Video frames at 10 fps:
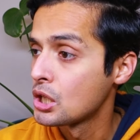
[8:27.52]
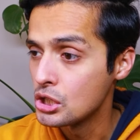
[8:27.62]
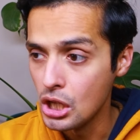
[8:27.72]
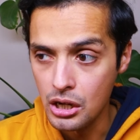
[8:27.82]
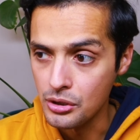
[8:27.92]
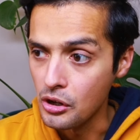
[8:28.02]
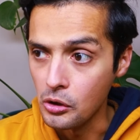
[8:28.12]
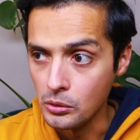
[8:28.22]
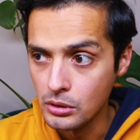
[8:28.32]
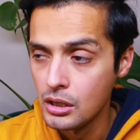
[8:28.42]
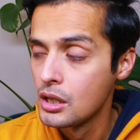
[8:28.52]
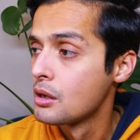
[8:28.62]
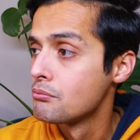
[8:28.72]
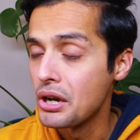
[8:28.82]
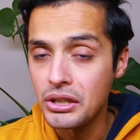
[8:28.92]
Not at all.
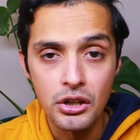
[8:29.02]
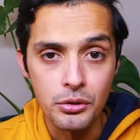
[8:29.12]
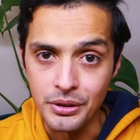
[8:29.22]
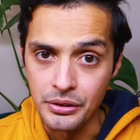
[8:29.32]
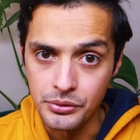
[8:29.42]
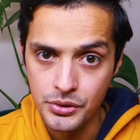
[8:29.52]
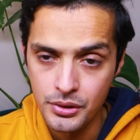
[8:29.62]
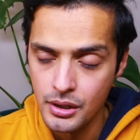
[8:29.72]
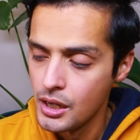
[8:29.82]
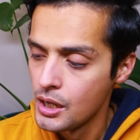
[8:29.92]
By no means.